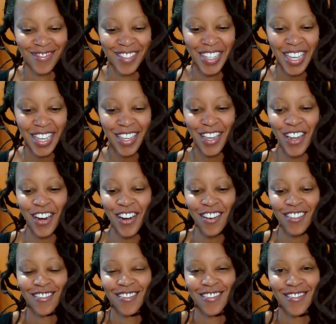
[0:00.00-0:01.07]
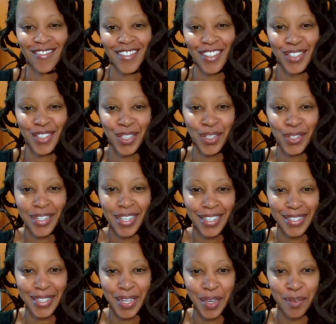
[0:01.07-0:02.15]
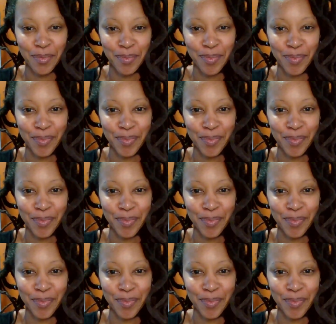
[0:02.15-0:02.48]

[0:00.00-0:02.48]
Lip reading: Take care. I'll see you next time.